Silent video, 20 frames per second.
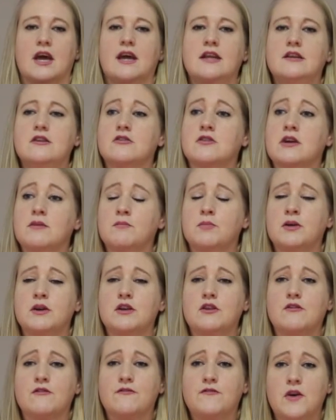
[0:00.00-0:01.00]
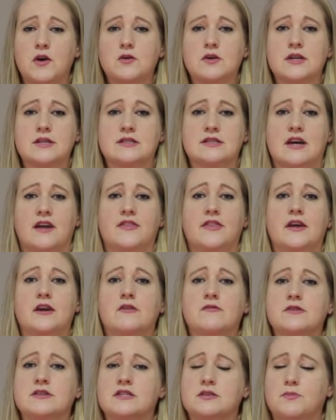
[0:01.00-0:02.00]
and you can put your focus on
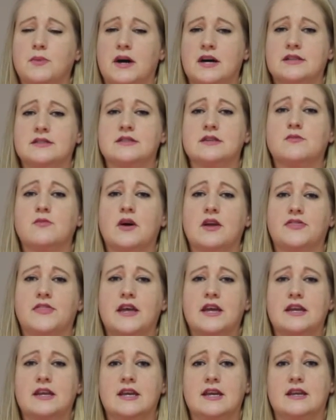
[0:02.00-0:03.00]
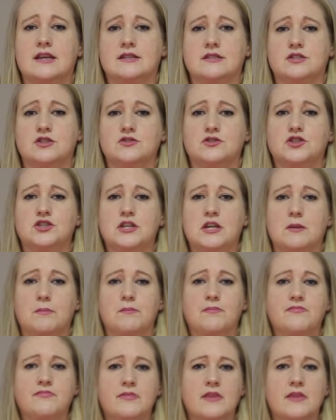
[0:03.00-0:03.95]
their response and what they need as your sheep.